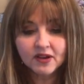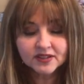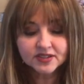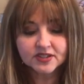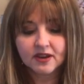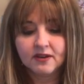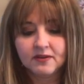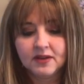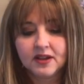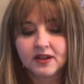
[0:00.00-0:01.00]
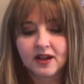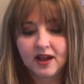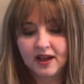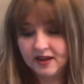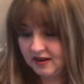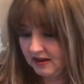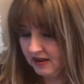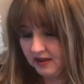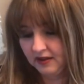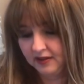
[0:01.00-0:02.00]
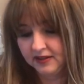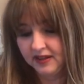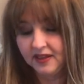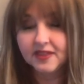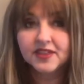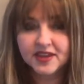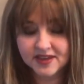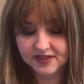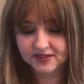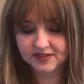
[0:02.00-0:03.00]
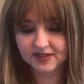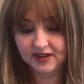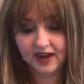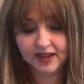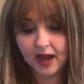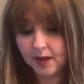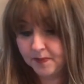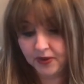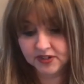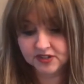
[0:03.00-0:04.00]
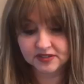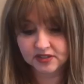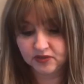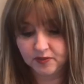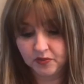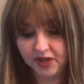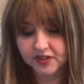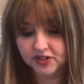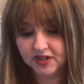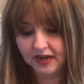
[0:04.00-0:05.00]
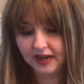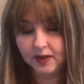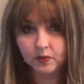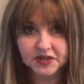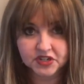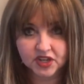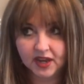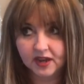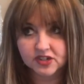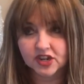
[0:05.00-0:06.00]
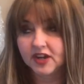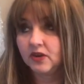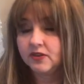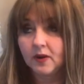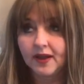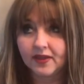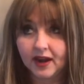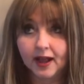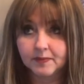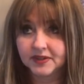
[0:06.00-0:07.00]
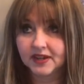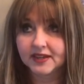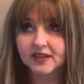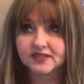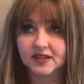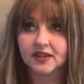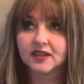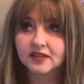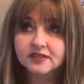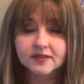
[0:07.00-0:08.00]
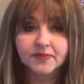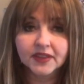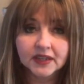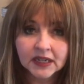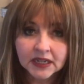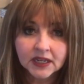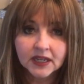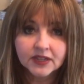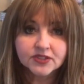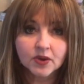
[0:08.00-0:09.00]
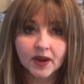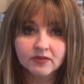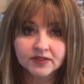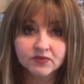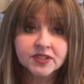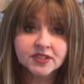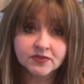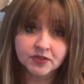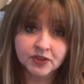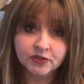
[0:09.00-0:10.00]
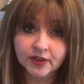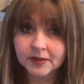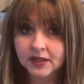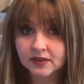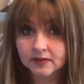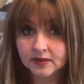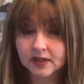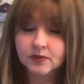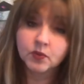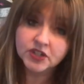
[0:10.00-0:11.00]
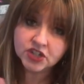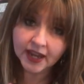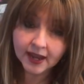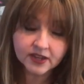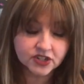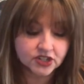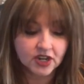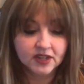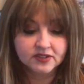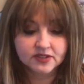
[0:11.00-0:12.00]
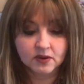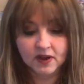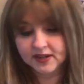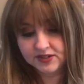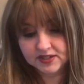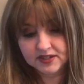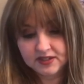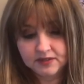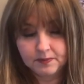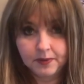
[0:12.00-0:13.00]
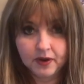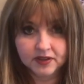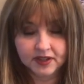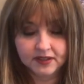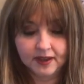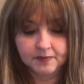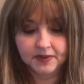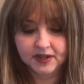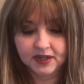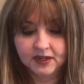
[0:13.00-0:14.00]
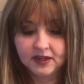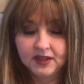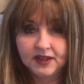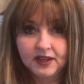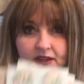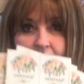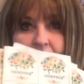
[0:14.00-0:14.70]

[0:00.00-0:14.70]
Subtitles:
also got these, and I purchased these from Wish, and I had Wish cash. I don't know how that happened. I guess I didn't get something, so I received a refund in Wish cash. So I just kind of parlayed that money, and